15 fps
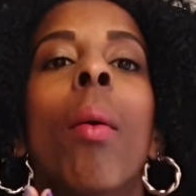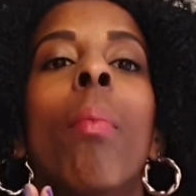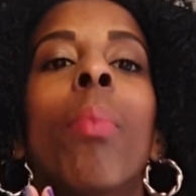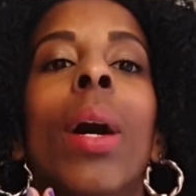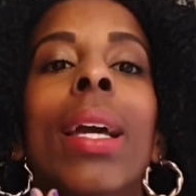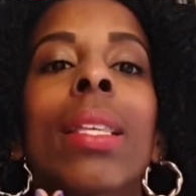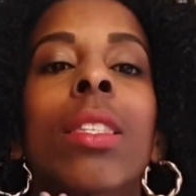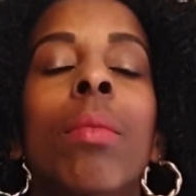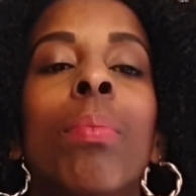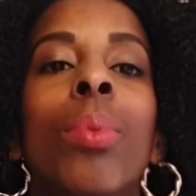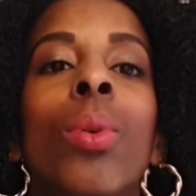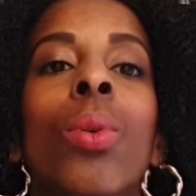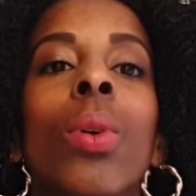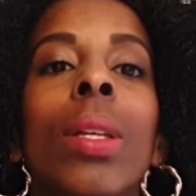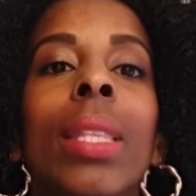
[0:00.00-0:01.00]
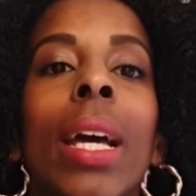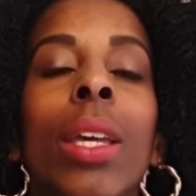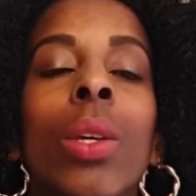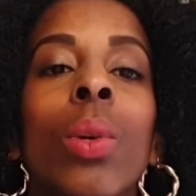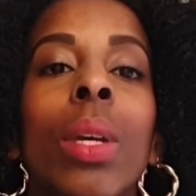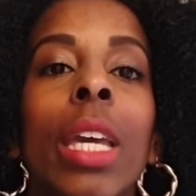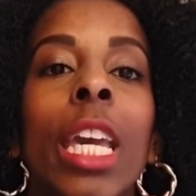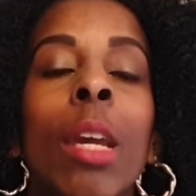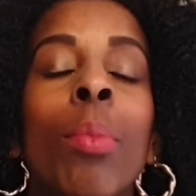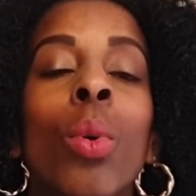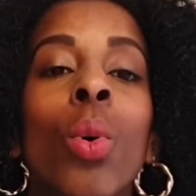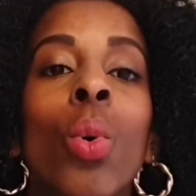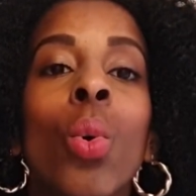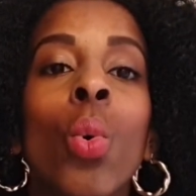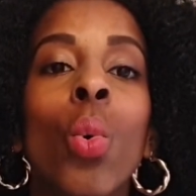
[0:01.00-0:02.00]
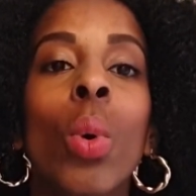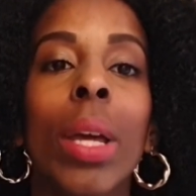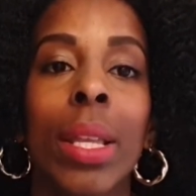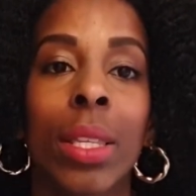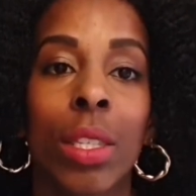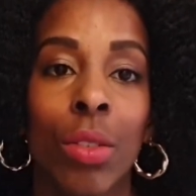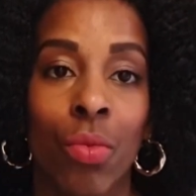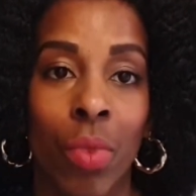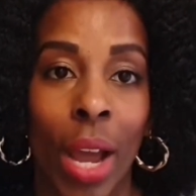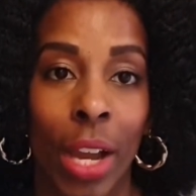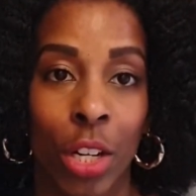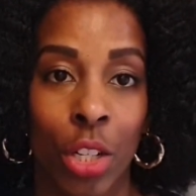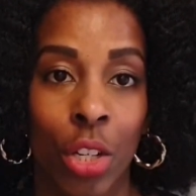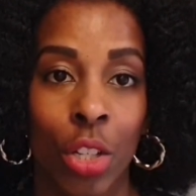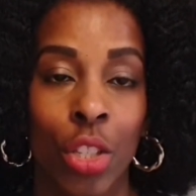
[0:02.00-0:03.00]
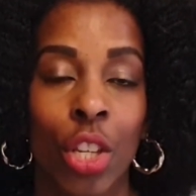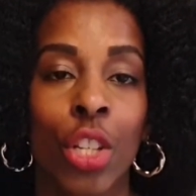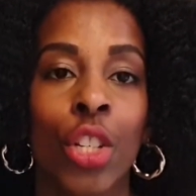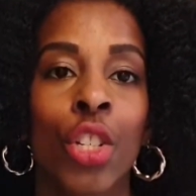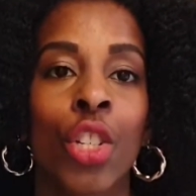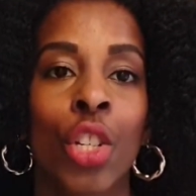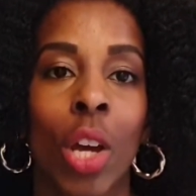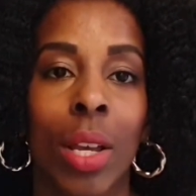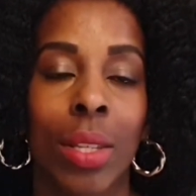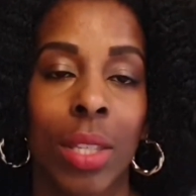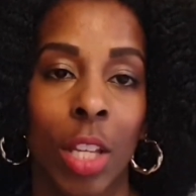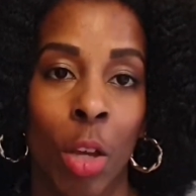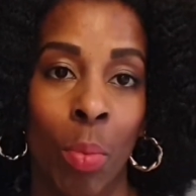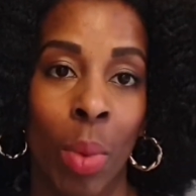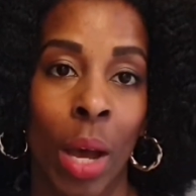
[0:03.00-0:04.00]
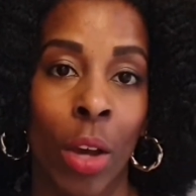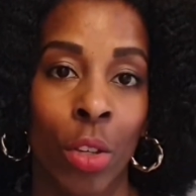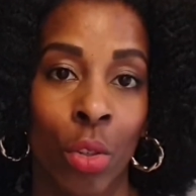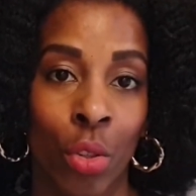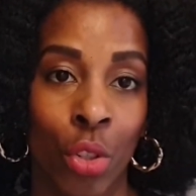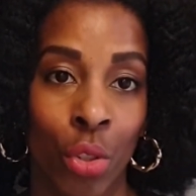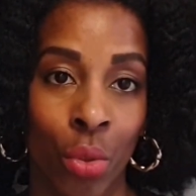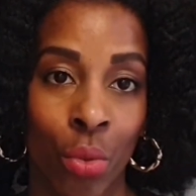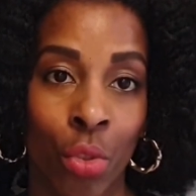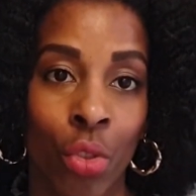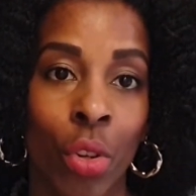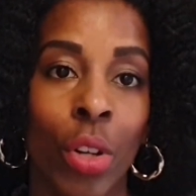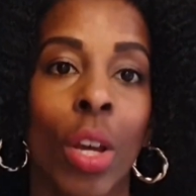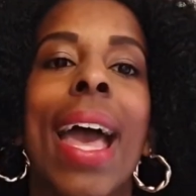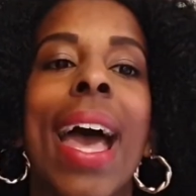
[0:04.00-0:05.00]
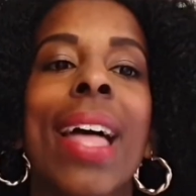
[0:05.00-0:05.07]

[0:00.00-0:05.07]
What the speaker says: But it's important that you keep all interactions just about your children.